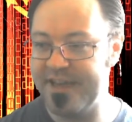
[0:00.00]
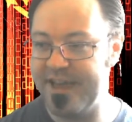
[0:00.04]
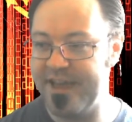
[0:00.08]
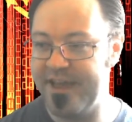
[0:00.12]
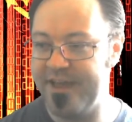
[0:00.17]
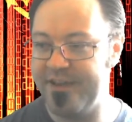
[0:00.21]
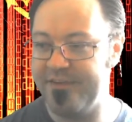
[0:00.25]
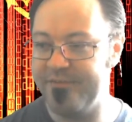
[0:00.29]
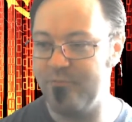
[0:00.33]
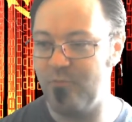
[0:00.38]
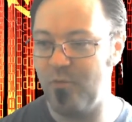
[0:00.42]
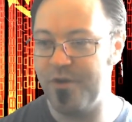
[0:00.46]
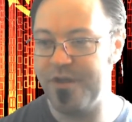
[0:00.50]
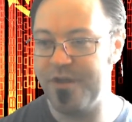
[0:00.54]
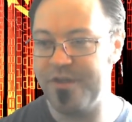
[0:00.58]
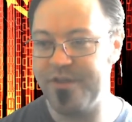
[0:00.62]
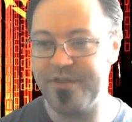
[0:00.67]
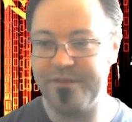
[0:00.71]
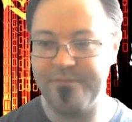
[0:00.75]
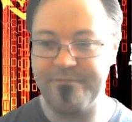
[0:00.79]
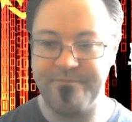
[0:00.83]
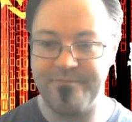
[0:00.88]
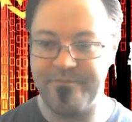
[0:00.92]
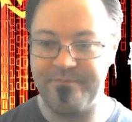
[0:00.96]
And one of
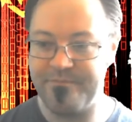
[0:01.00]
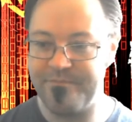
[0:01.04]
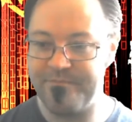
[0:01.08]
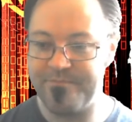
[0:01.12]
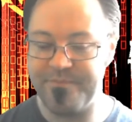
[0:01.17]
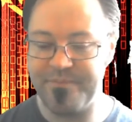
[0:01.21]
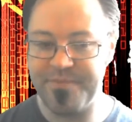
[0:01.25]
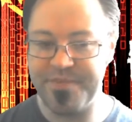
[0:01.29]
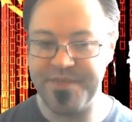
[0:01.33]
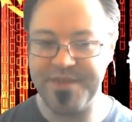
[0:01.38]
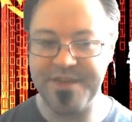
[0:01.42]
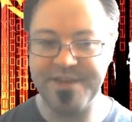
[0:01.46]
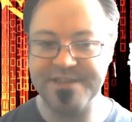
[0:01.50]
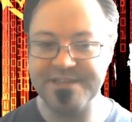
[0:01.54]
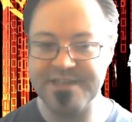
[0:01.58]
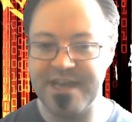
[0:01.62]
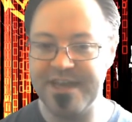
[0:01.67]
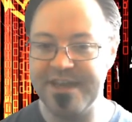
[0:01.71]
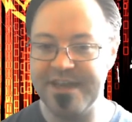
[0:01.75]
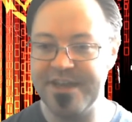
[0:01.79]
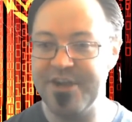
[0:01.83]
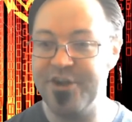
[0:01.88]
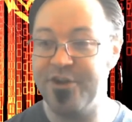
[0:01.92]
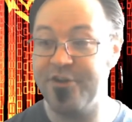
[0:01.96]
the things
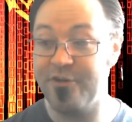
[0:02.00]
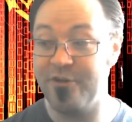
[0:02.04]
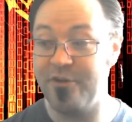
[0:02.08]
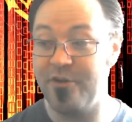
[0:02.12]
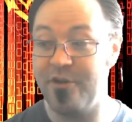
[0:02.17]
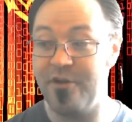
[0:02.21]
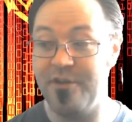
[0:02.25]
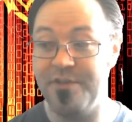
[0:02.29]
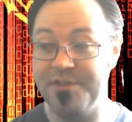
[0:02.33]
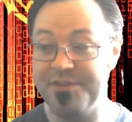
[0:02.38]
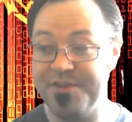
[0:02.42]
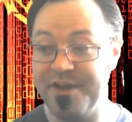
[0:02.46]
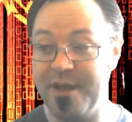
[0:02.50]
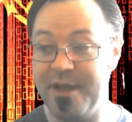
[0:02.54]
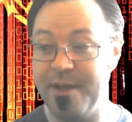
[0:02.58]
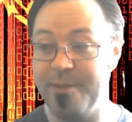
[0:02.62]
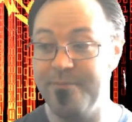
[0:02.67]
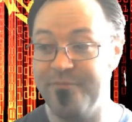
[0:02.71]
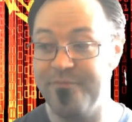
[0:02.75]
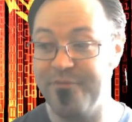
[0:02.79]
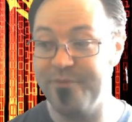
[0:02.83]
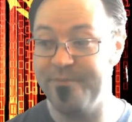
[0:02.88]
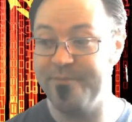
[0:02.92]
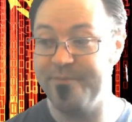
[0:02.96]
I hear all the
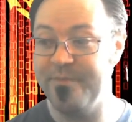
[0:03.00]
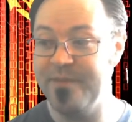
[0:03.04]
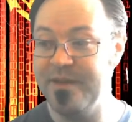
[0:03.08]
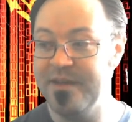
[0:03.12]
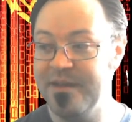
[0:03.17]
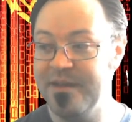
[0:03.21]
time from